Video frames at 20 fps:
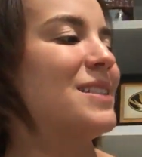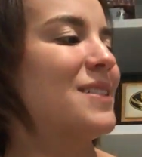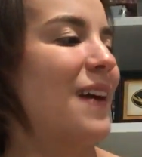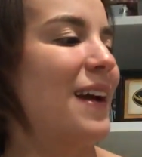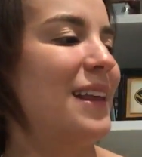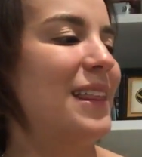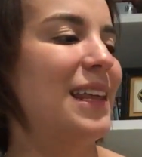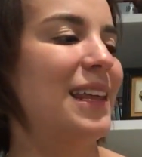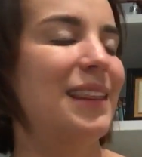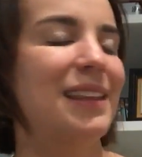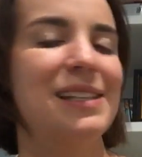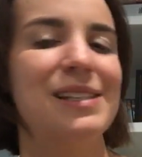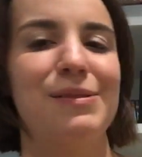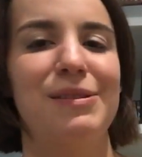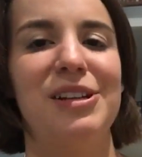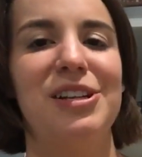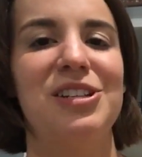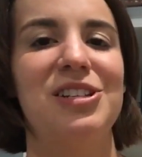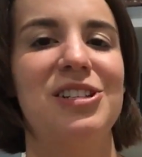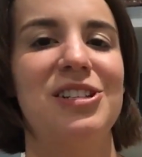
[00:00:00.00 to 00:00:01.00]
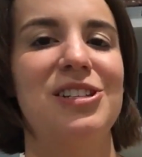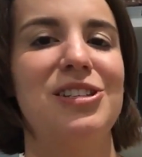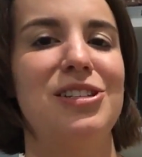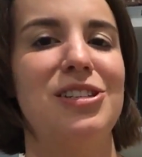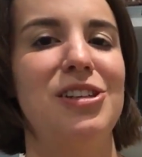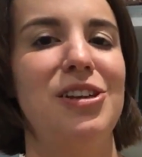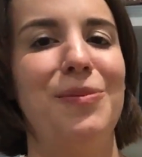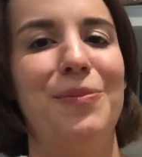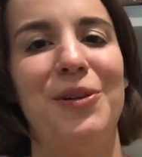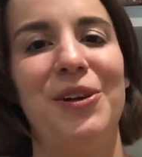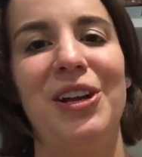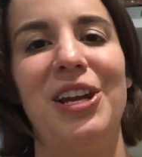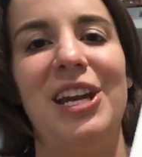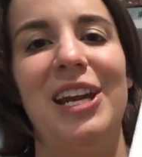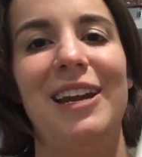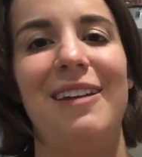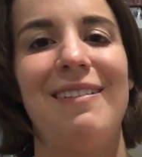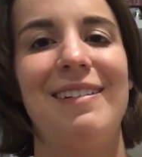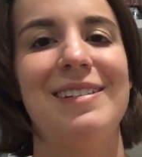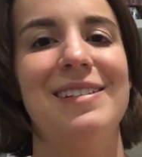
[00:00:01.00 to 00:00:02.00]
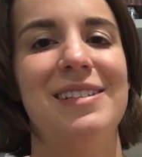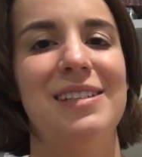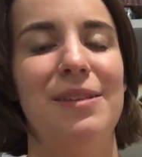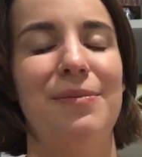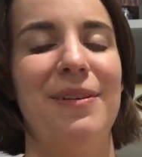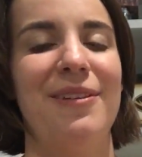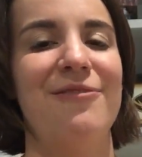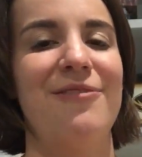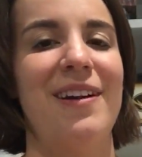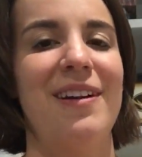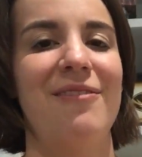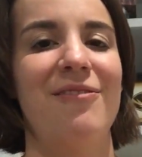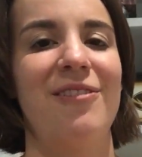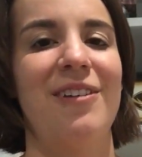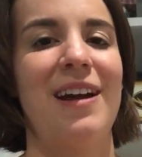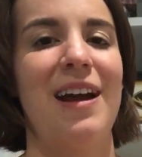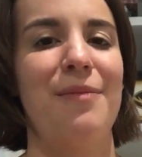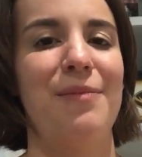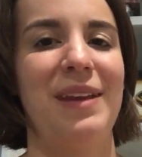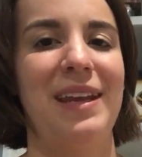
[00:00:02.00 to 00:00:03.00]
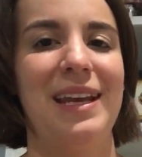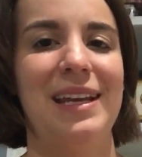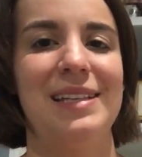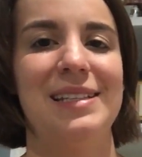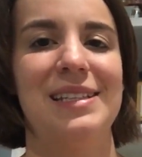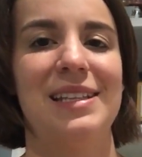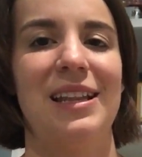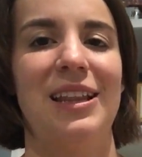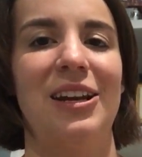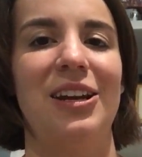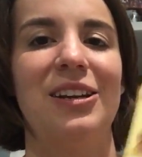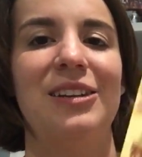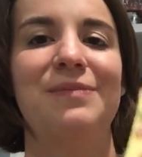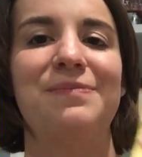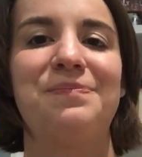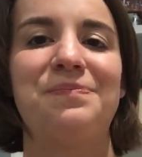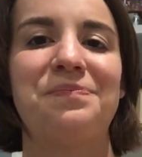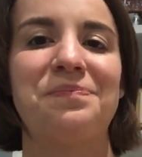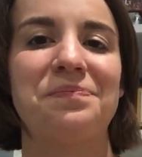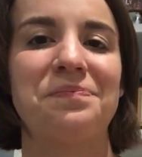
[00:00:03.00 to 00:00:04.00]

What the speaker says: So I think this one is just super cute and super fun for helping kids to learn.